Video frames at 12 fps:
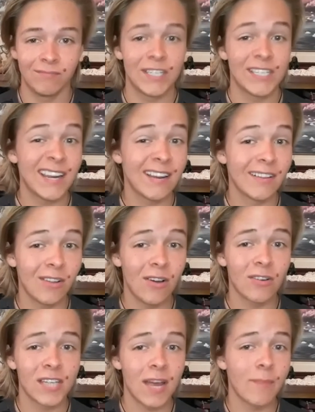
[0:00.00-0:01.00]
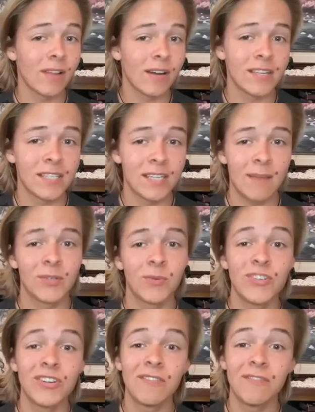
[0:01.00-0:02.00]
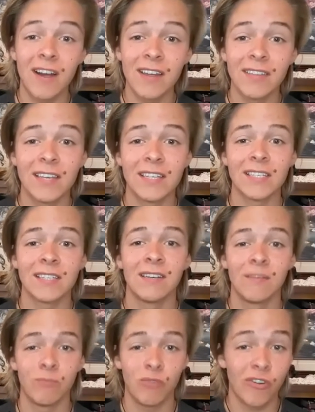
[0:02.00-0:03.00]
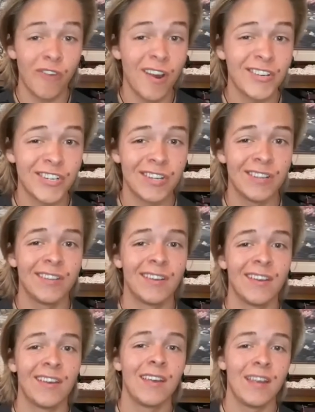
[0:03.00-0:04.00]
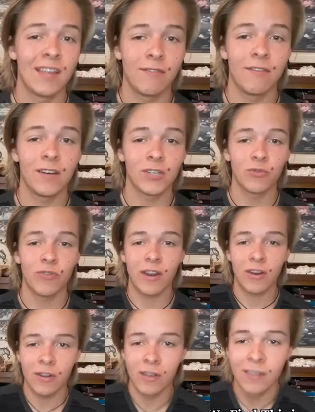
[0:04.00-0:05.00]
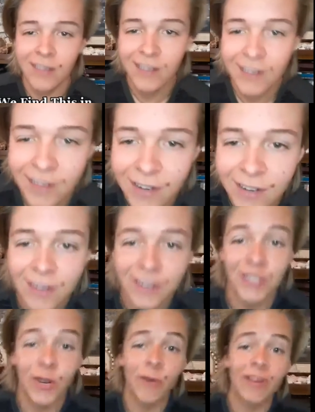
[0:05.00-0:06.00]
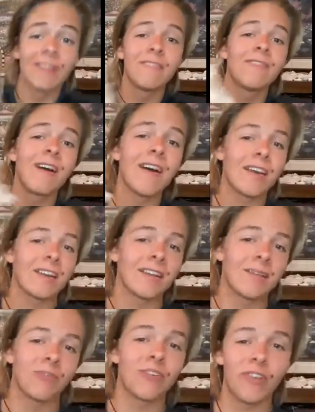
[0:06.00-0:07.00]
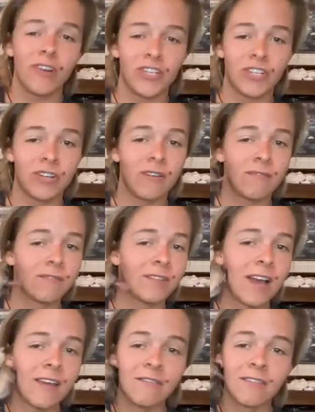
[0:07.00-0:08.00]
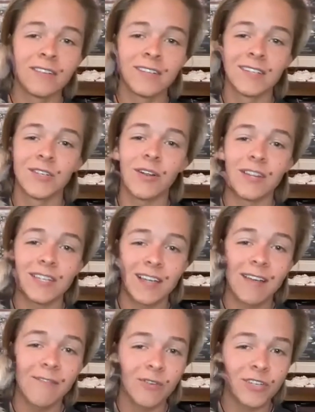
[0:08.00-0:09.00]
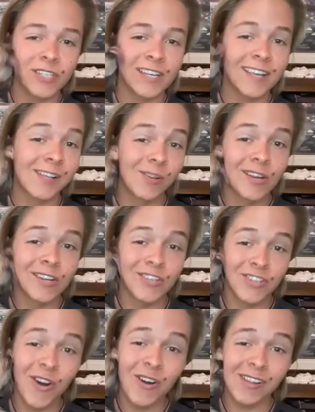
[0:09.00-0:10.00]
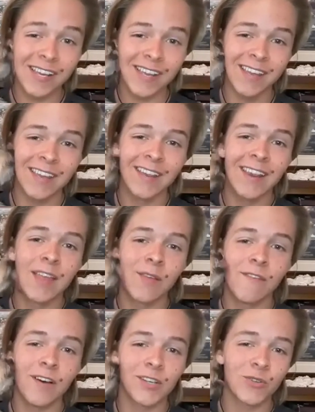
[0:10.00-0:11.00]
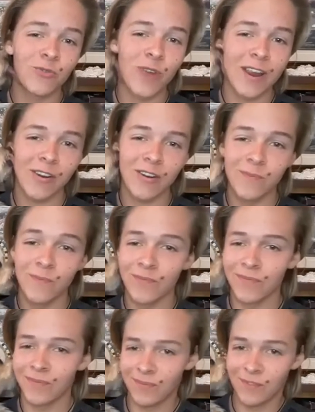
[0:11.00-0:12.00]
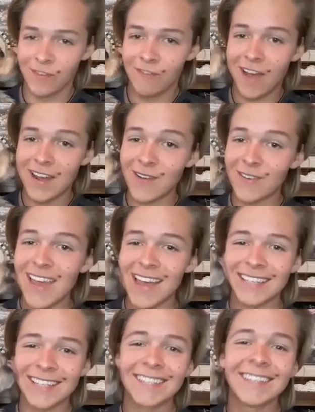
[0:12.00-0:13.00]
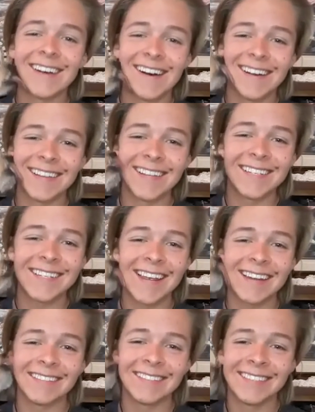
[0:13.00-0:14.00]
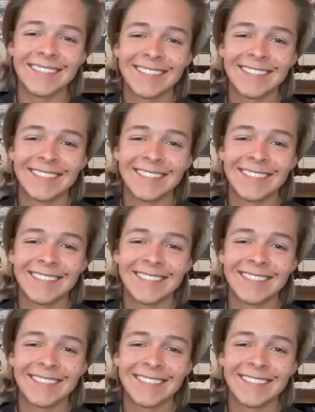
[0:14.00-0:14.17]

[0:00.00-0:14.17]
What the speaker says: It's taken a long time, a lot of steps. We should find this progression in the fossil record. So are we going to find progression of life to all its diversity, including Charlie, in the fossil record? Find out next on this channel.